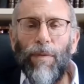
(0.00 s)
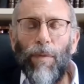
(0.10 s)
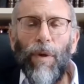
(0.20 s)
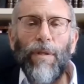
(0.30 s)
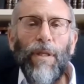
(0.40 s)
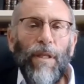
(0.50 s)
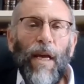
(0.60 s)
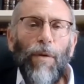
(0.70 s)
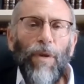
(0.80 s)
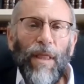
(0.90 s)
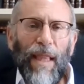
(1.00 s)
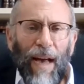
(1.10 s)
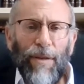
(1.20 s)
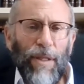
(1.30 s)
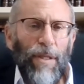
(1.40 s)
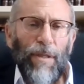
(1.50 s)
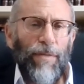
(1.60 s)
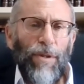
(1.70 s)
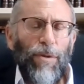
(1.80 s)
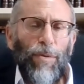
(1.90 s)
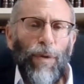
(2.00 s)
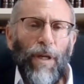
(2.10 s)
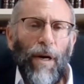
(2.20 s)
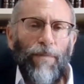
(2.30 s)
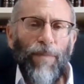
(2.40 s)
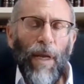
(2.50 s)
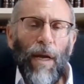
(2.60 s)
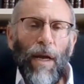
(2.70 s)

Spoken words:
was a day when thousands of Jews would come,